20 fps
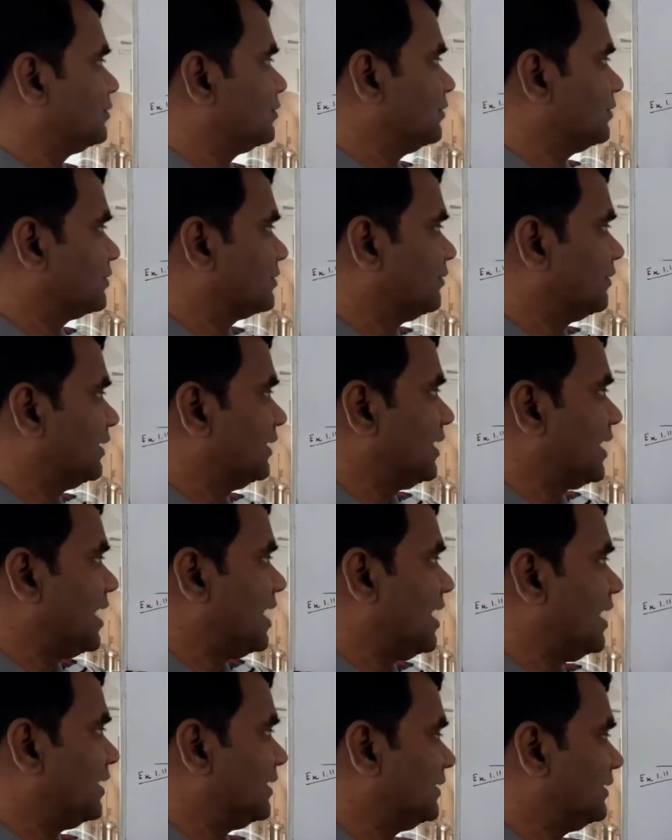So when I
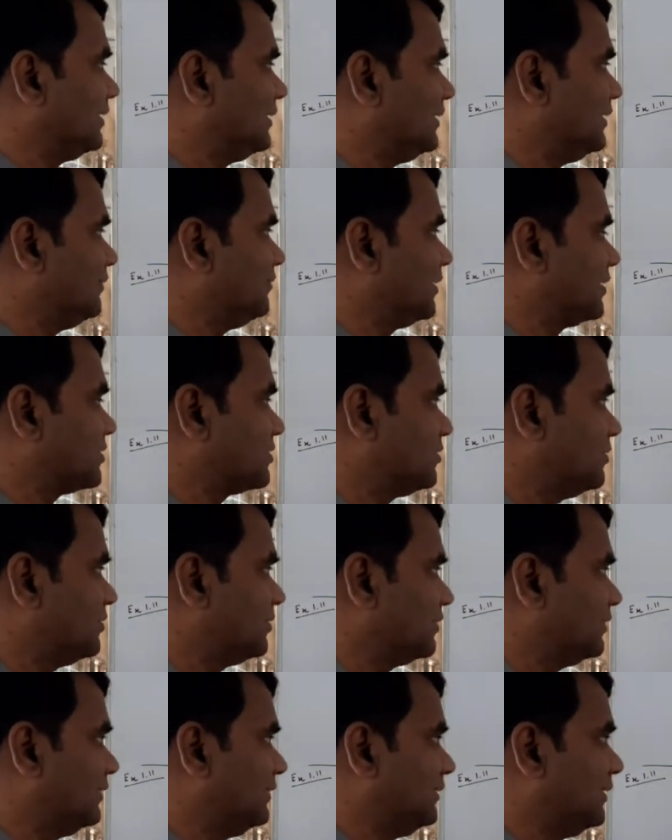add E
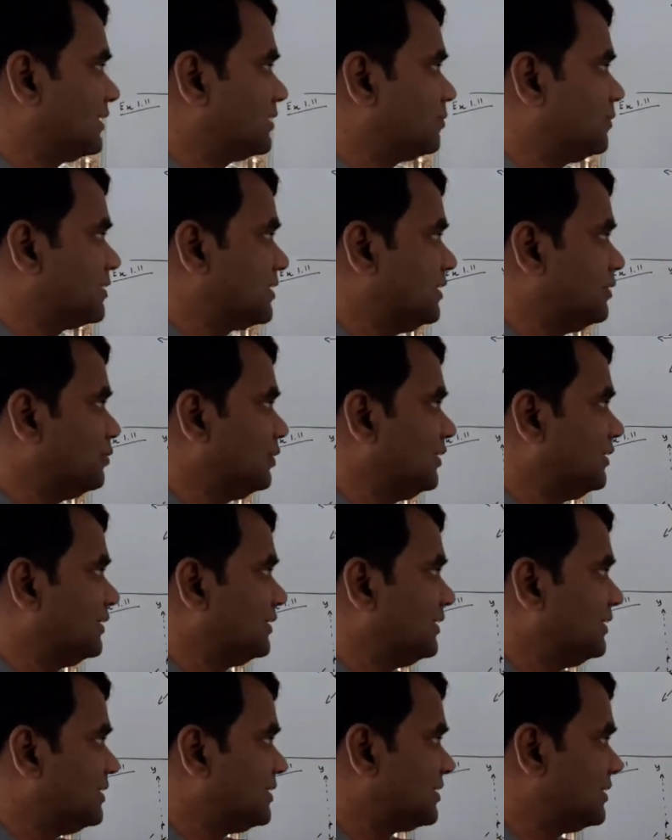vector, Ex plus Ey
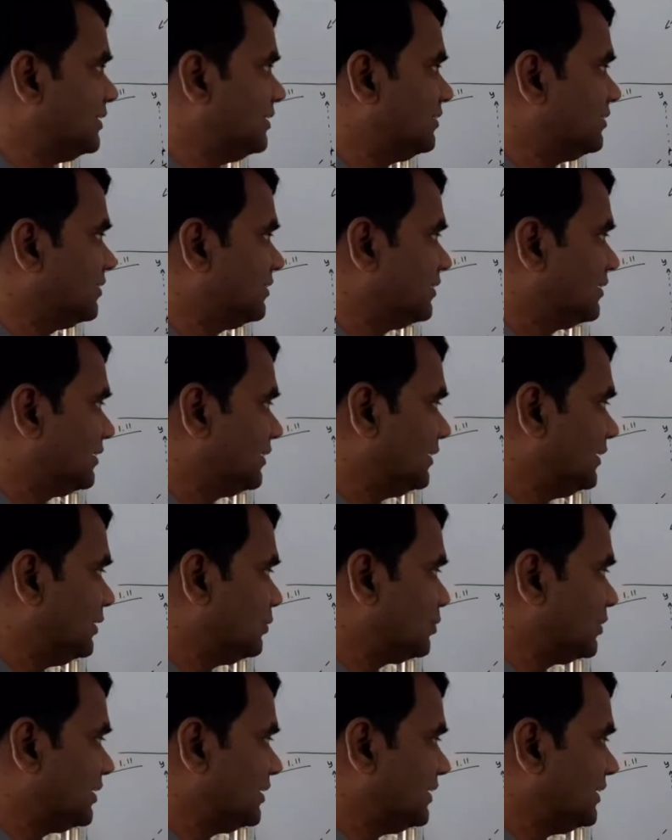and Ez, Ey
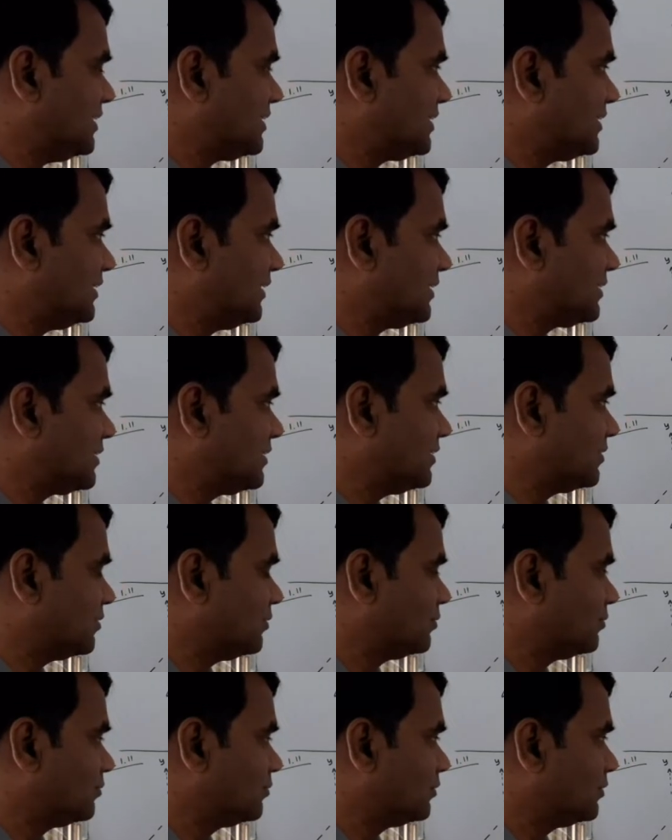and Ez are
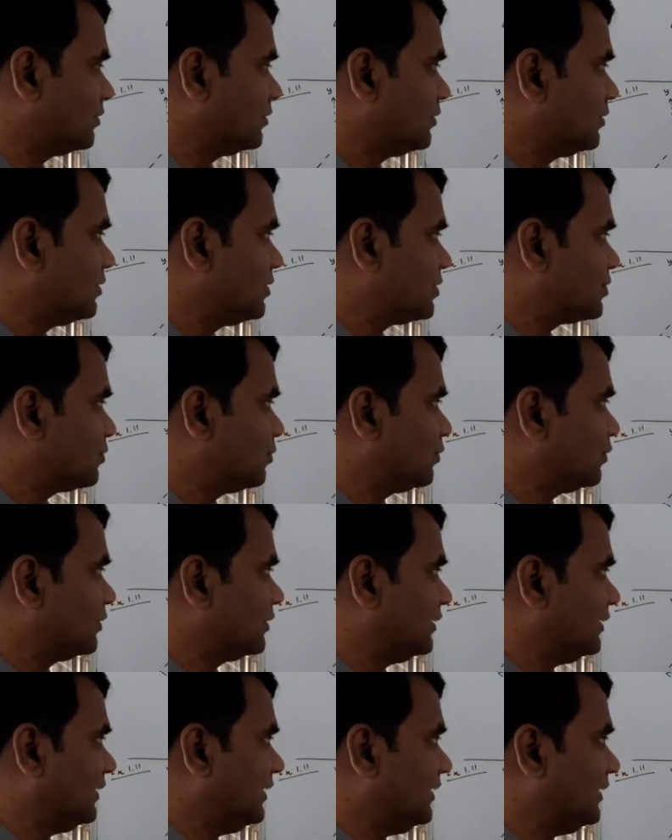0.
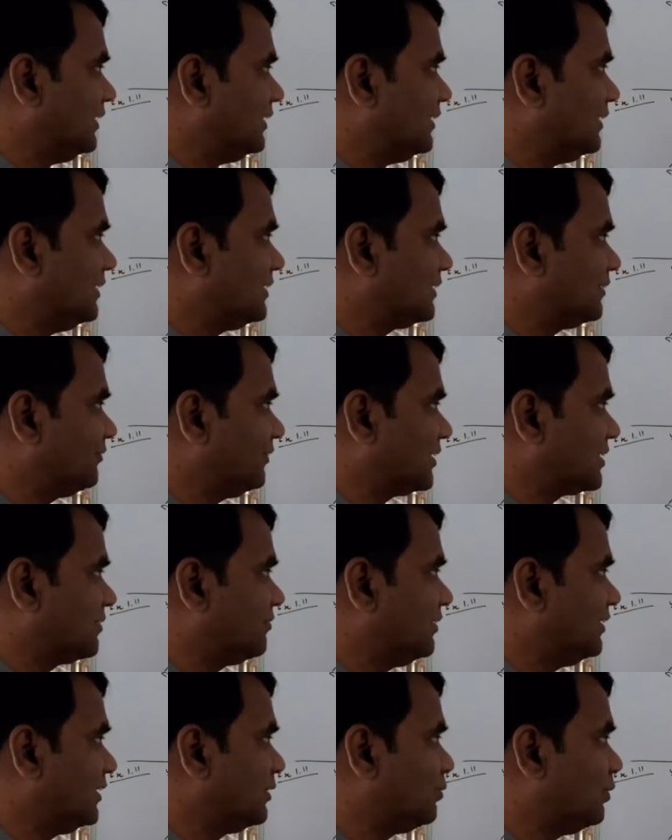So E is
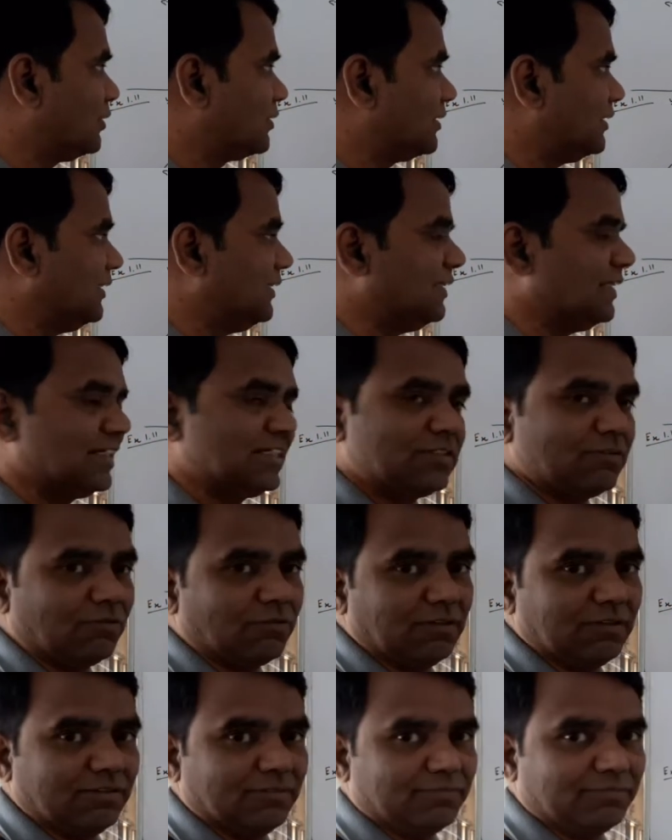effectively equal to Ex
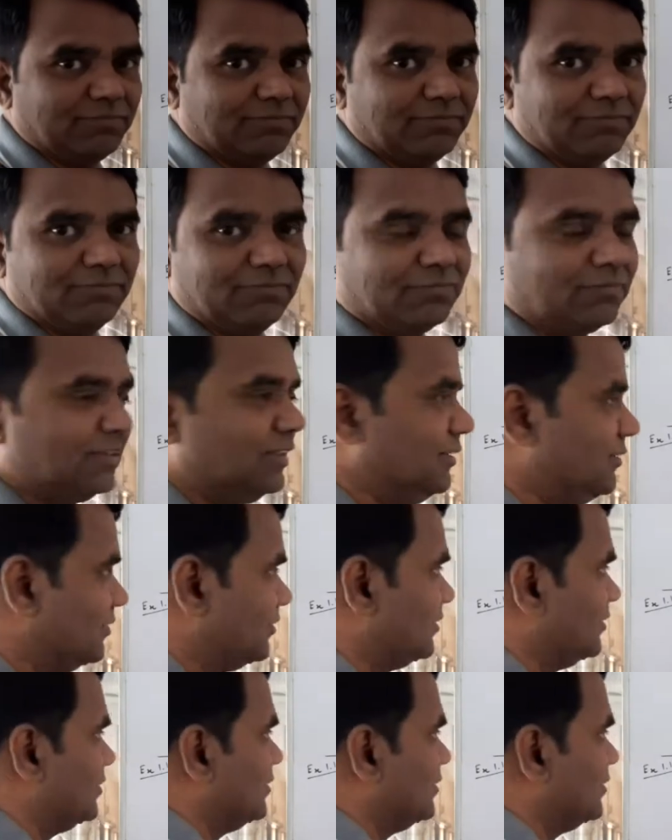only, right?